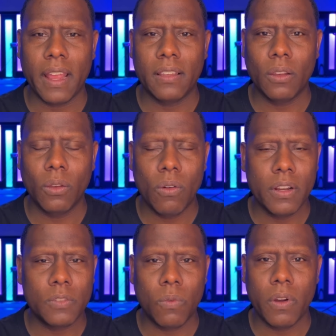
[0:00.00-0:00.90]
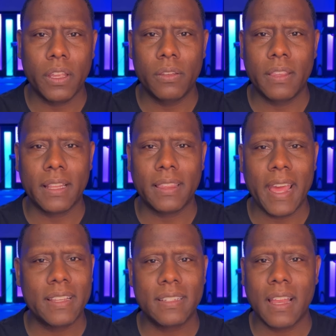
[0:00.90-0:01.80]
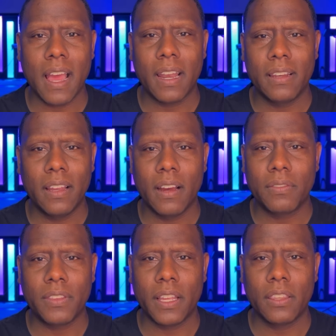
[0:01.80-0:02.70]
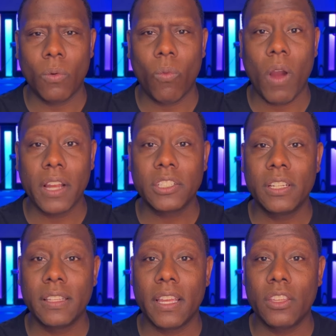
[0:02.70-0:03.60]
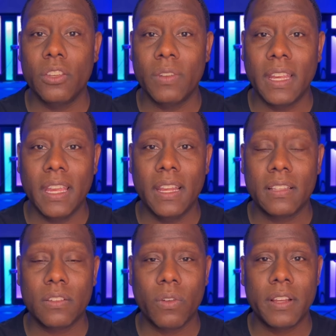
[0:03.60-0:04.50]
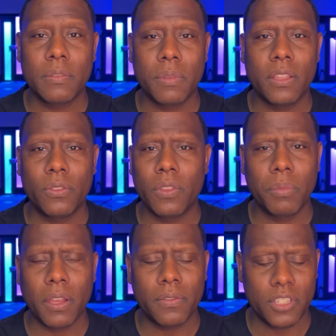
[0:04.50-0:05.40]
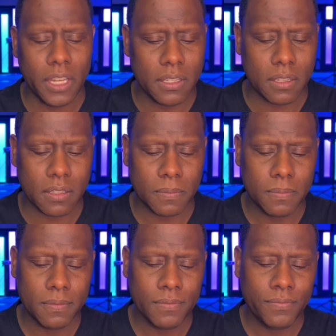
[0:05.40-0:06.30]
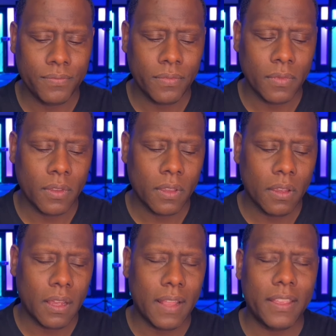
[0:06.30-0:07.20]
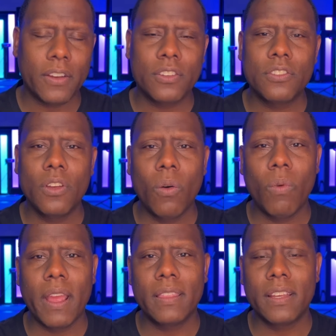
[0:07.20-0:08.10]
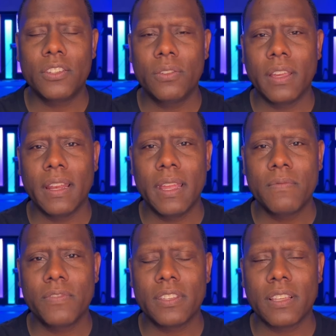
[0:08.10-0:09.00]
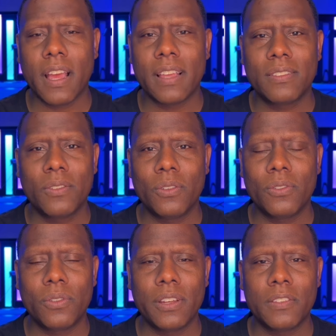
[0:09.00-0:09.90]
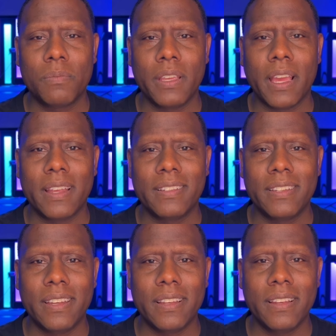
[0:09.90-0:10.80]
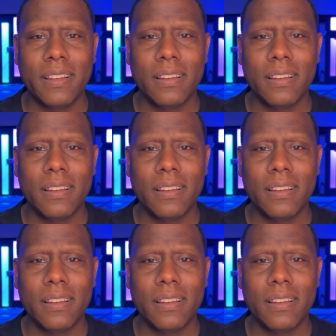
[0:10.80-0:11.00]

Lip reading: And the Lord is warning you that that is not enough, that the washing that you need is going to be through the blood of Jesus. And there is no way that you can emphasize the Notorious B.I.G.